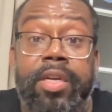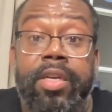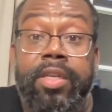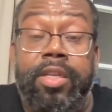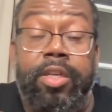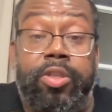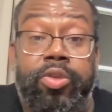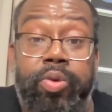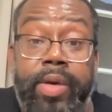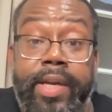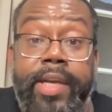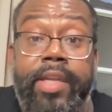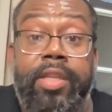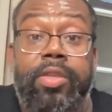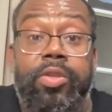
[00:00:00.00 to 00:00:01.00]
The
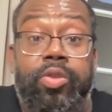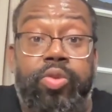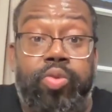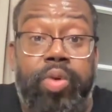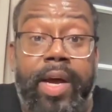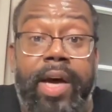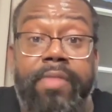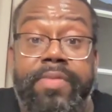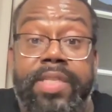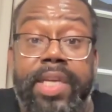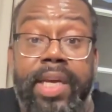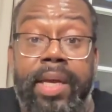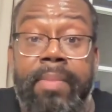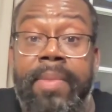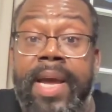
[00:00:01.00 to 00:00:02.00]
2012
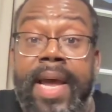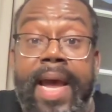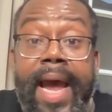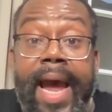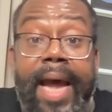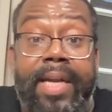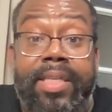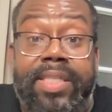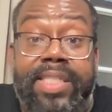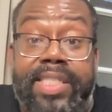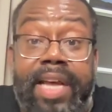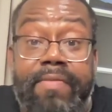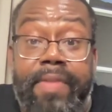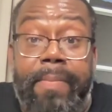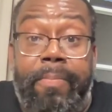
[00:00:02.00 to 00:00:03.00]
team had a
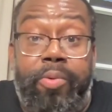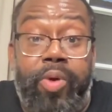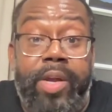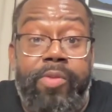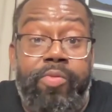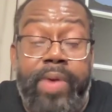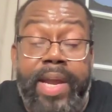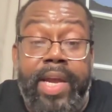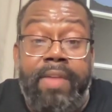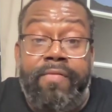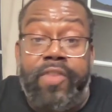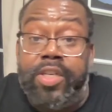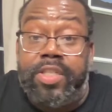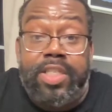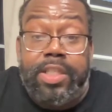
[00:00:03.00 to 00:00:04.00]
7-point win
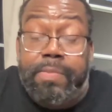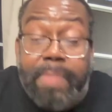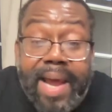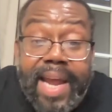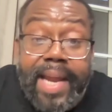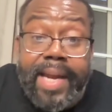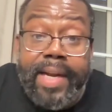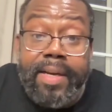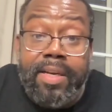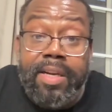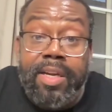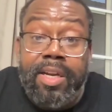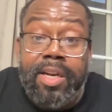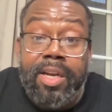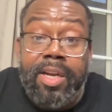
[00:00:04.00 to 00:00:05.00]
versus Spain.
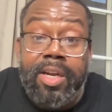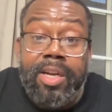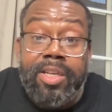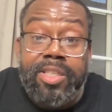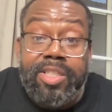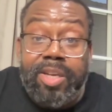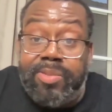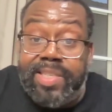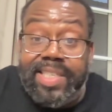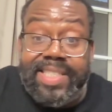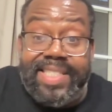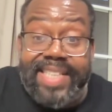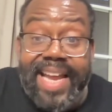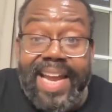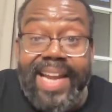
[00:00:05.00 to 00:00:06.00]
So to
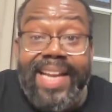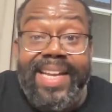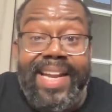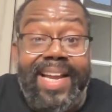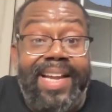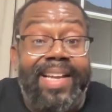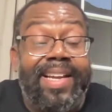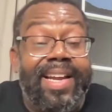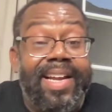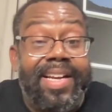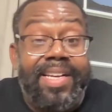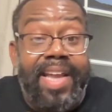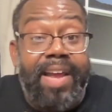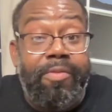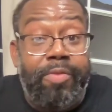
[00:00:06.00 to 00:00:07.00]
say that
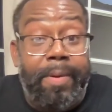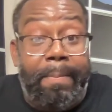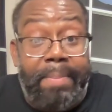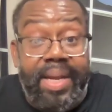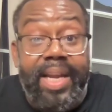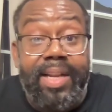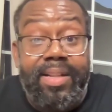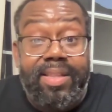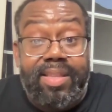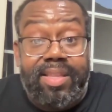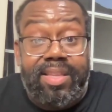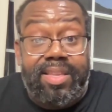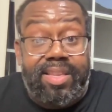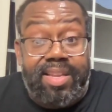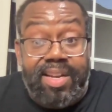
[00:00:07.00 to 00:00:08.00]
they would beat
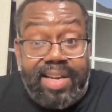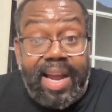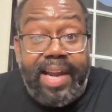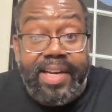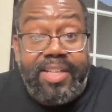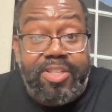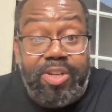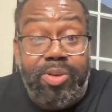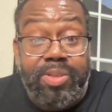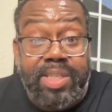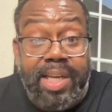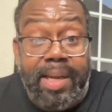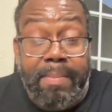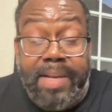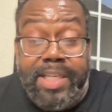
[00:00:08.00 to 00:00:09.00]
the 92
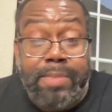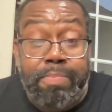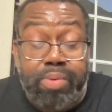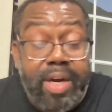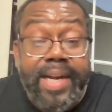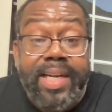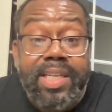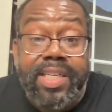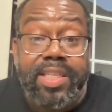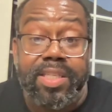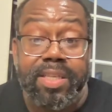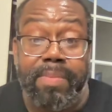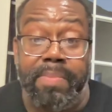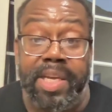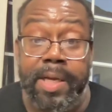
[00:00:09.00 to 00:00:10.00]
team is brainless
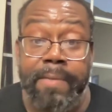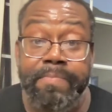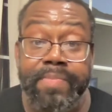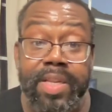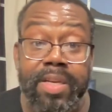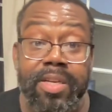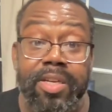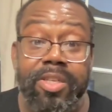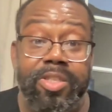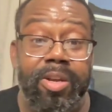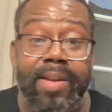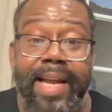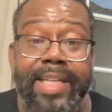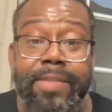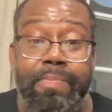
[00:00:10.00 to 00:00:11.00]
to me. So
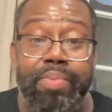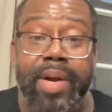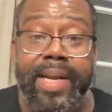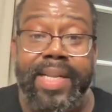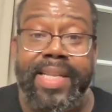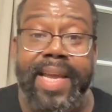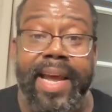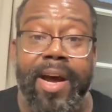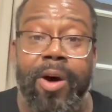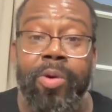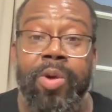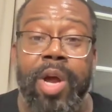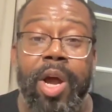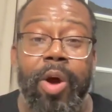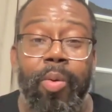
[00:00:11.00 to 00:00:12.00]
let's break down
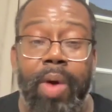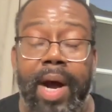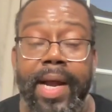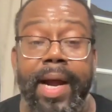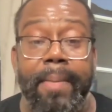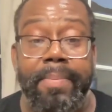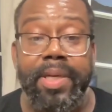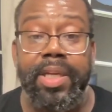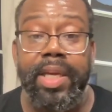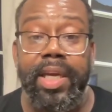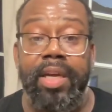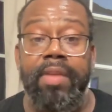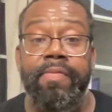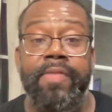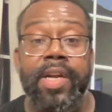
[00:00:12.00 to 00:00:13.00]
why I
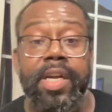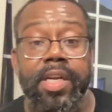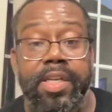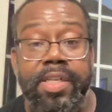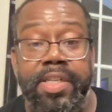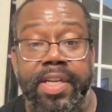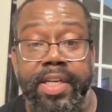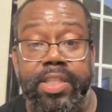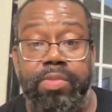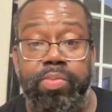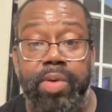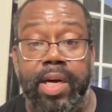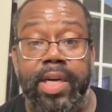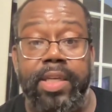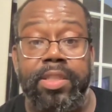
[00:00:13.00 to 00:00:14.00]
believe this
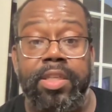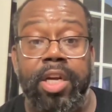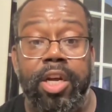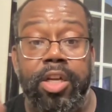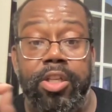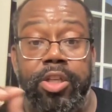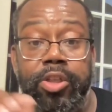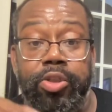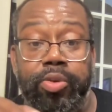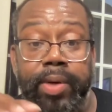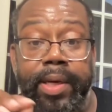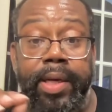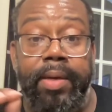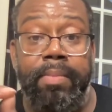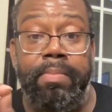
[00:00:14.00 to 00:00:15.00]
was the
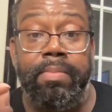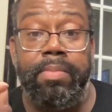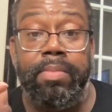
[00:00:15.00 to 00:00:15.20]
dream.